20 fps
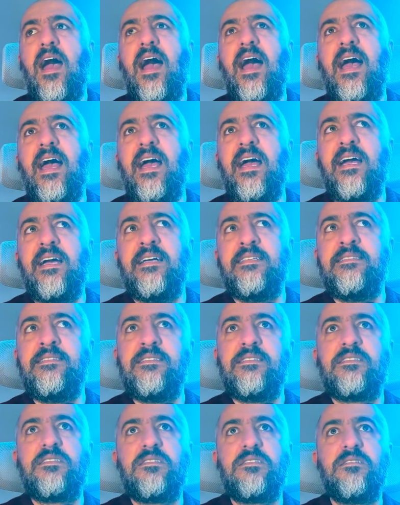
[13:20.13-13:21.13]

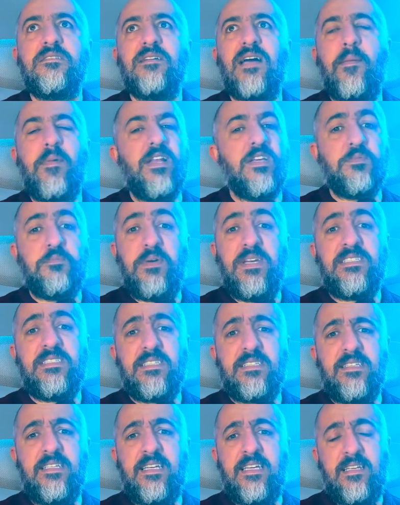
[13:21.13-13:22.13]
And, I mean, it's
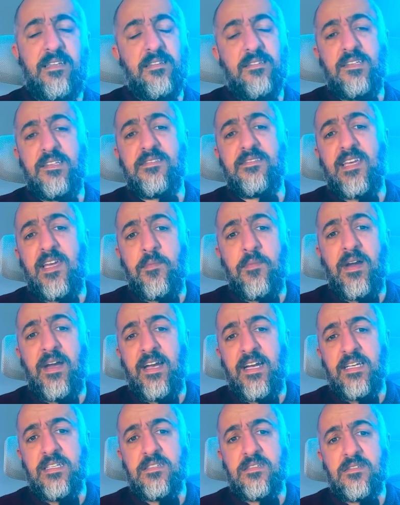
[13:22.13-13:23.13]
basically the same
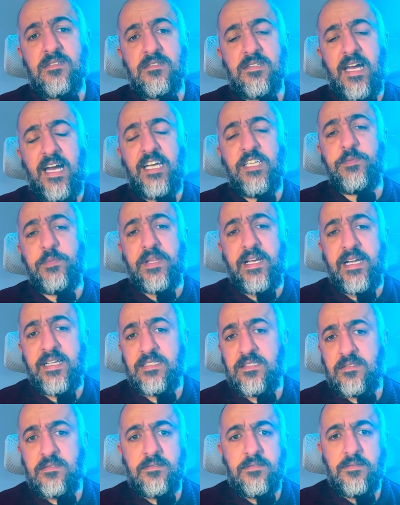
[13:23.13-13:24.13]
as Ice
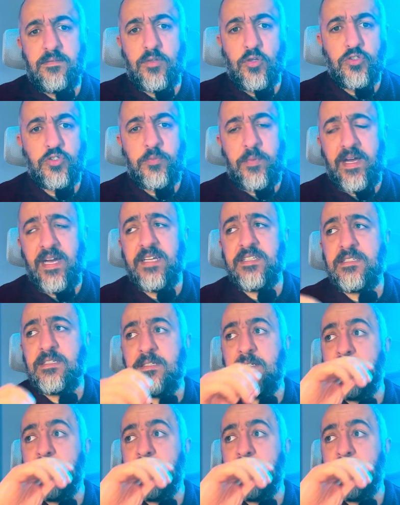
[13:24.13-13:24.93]
Blast Launchpad.